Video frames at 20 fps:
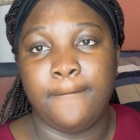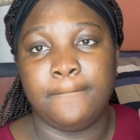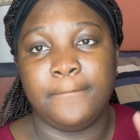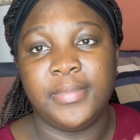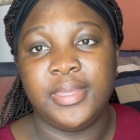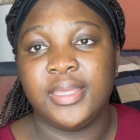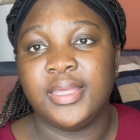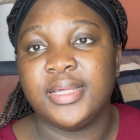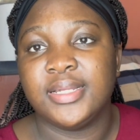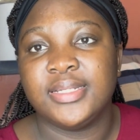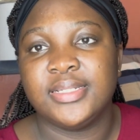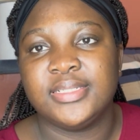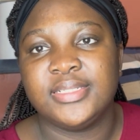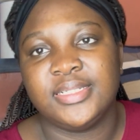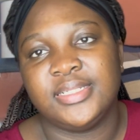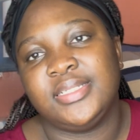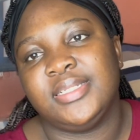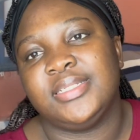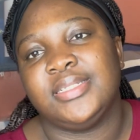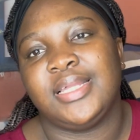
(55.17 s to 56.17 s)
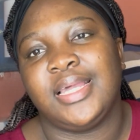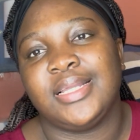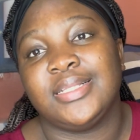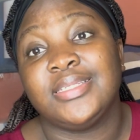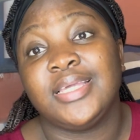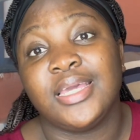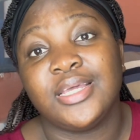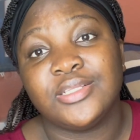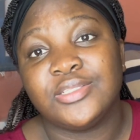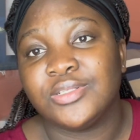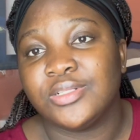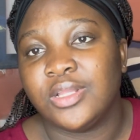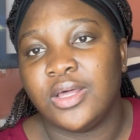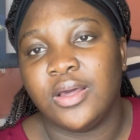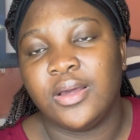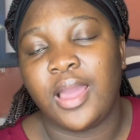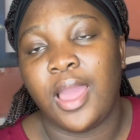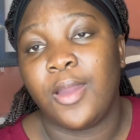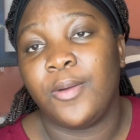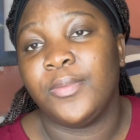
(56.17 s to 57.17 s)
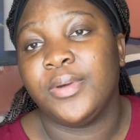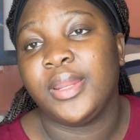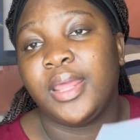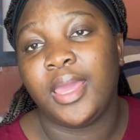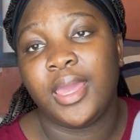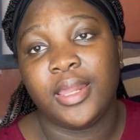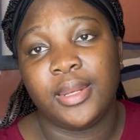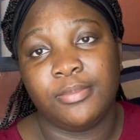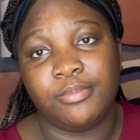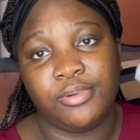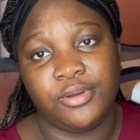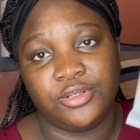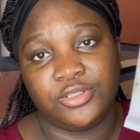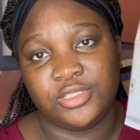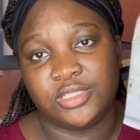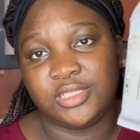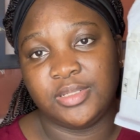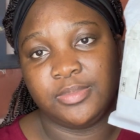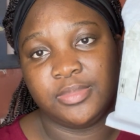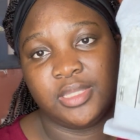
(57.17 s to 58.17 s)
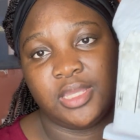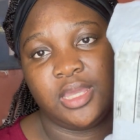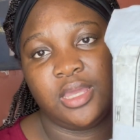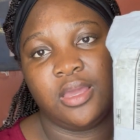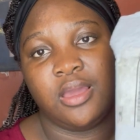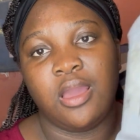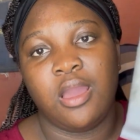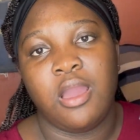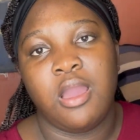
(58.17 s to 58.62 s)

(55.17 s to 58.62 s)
Because this is like taking too long, I went ahead and purchased something.